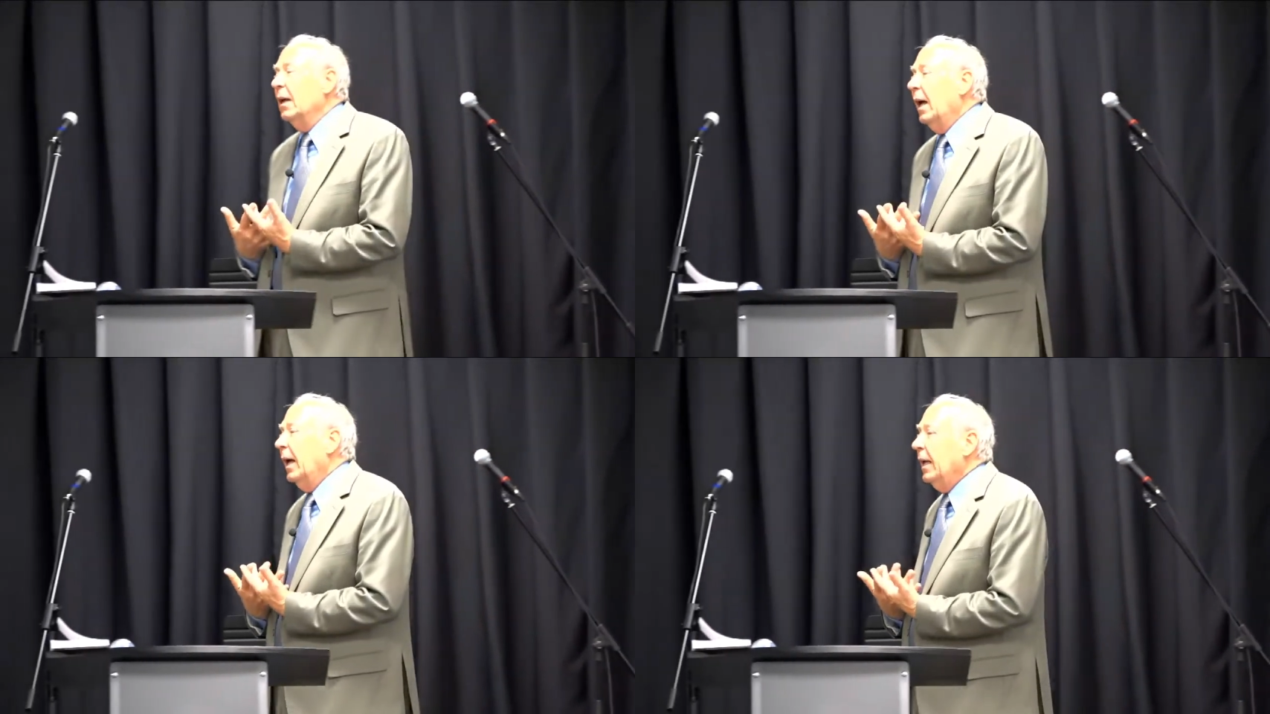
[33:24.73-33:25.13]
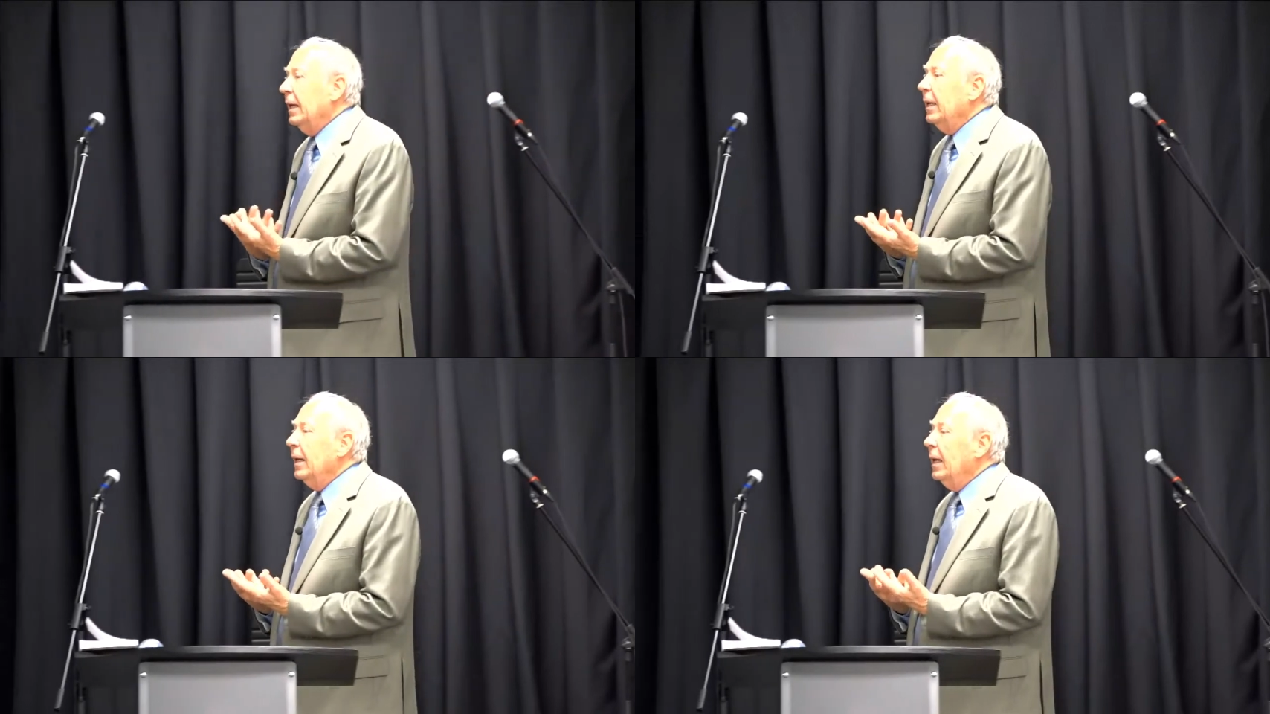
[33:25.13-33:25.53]

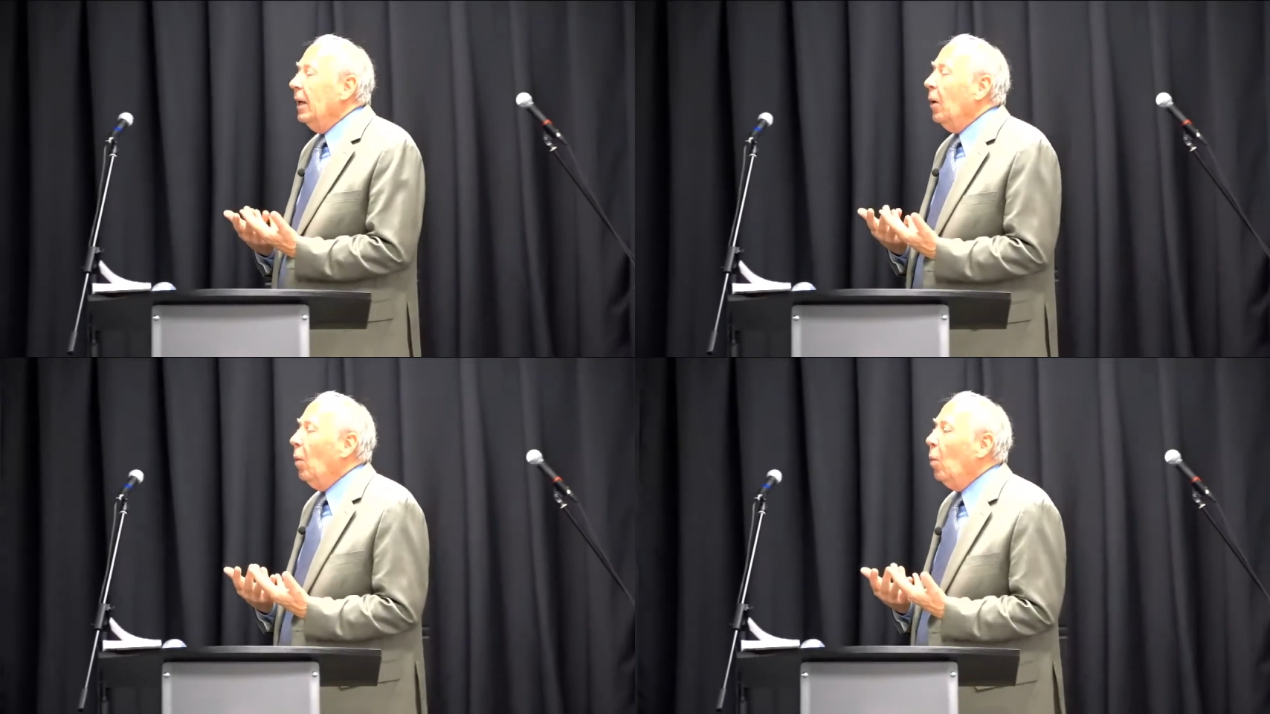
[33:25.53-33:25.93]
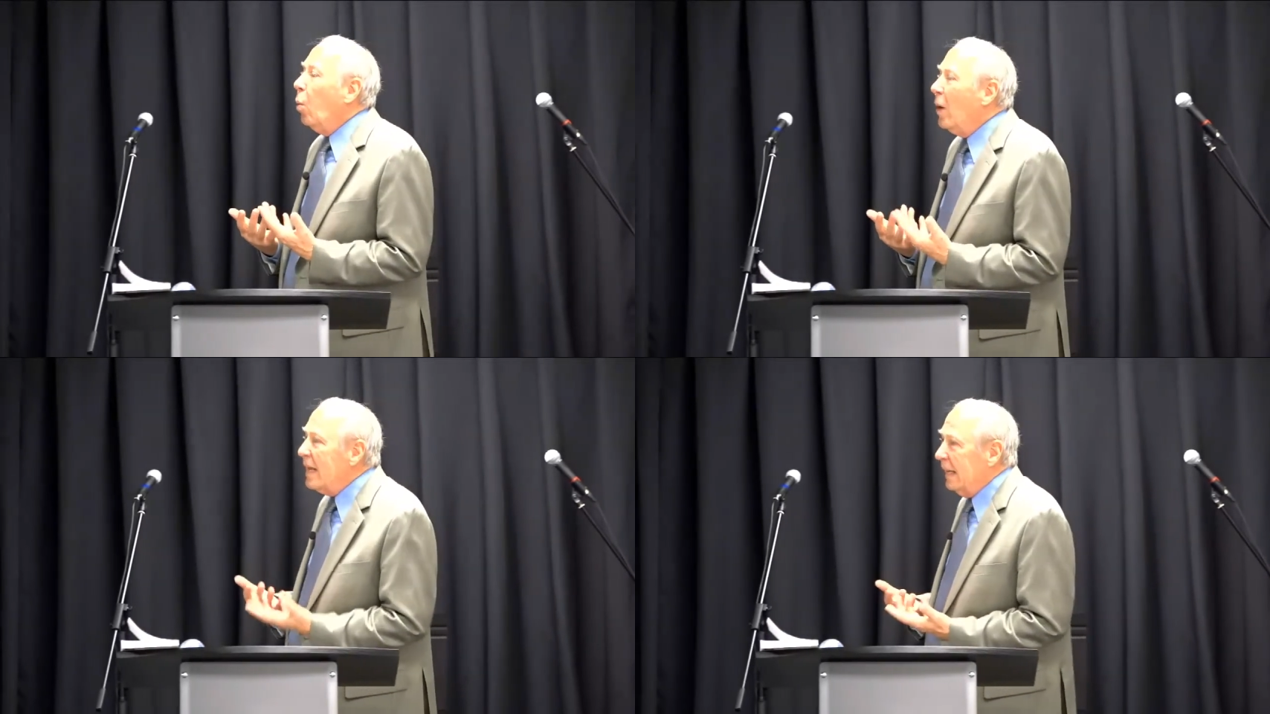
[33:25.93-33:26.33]
a
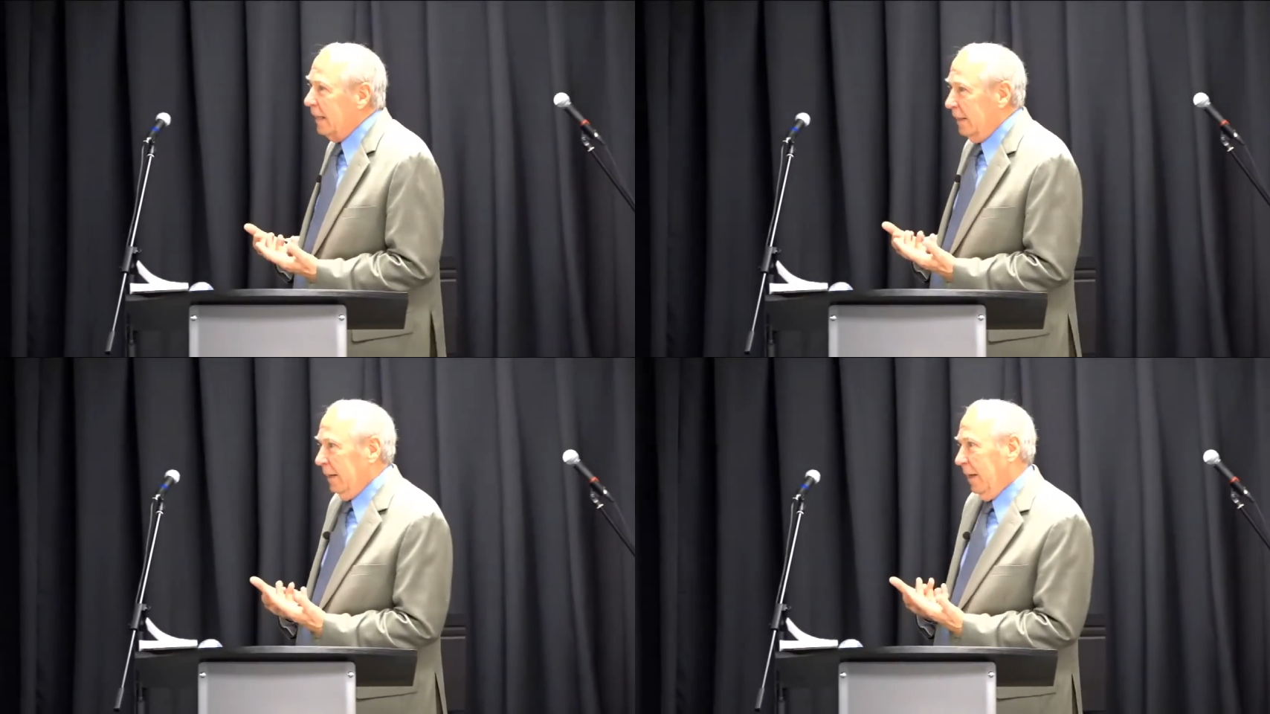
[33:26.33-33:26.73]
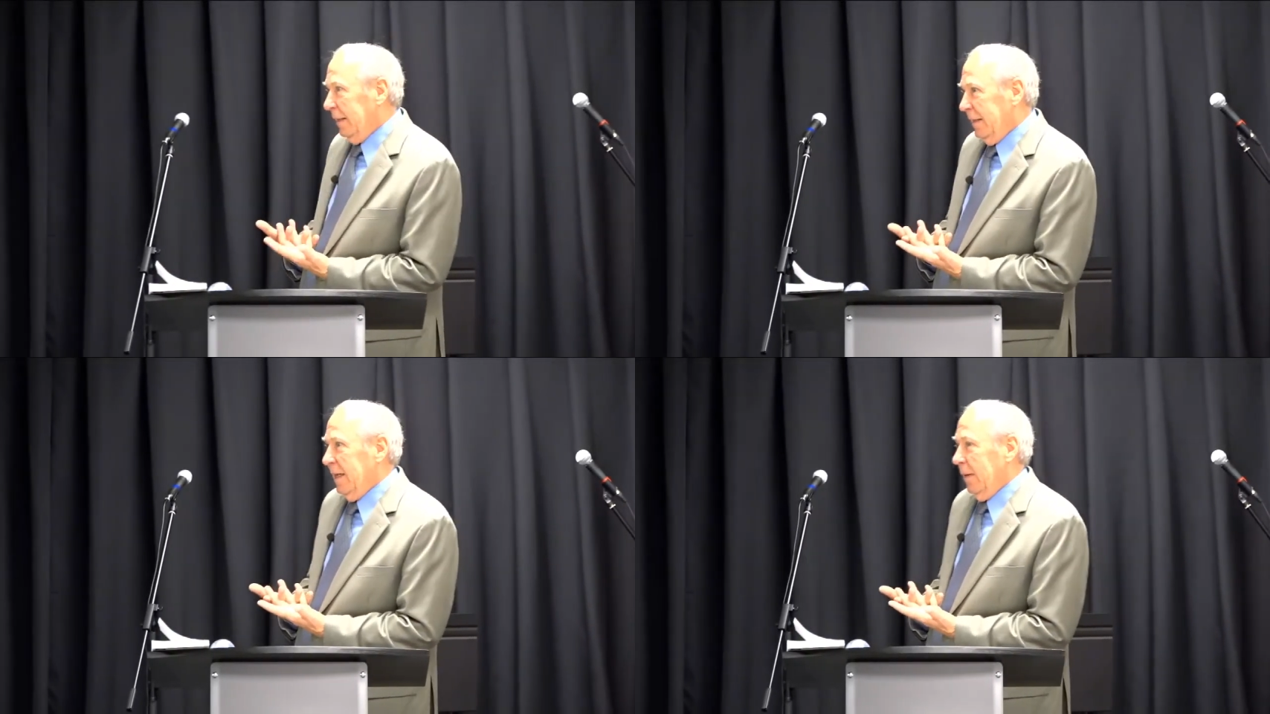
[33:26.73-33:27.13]
weak
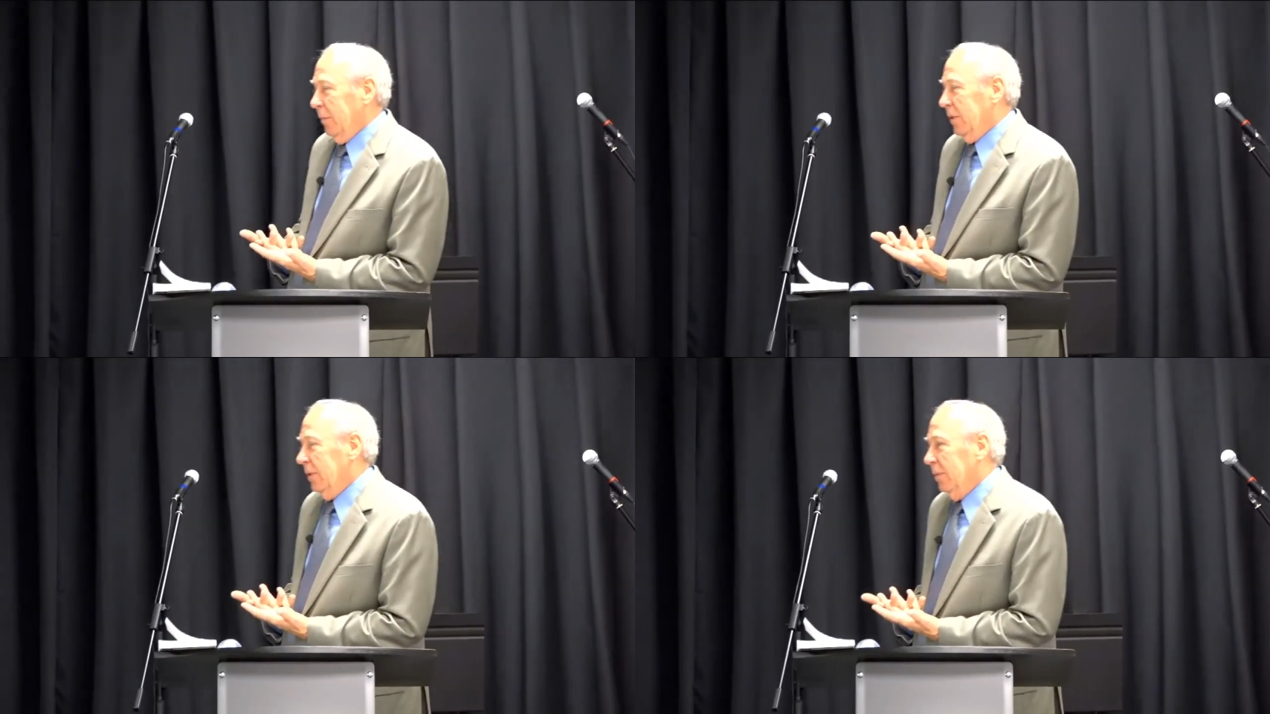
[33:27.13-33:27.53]
attempt.